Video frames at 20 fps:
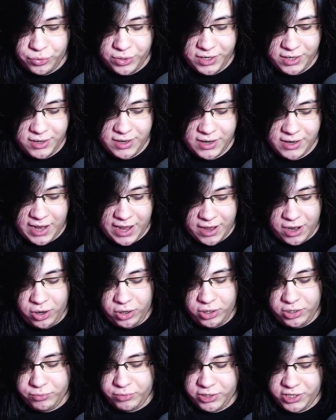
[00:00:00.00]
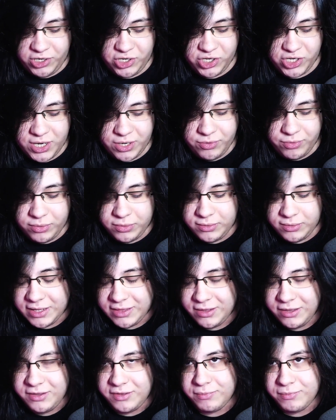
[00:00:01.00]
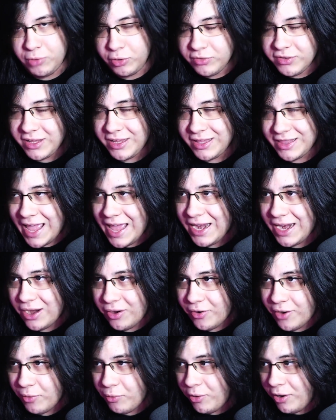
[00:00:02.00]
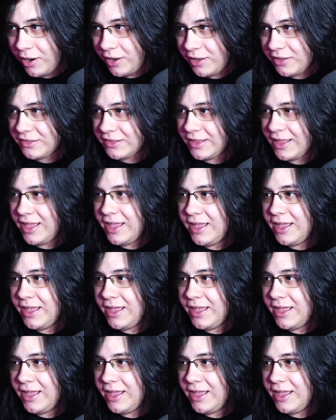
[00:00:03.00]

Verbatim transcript: and like Hollywood in general, at least mostly in that era, was,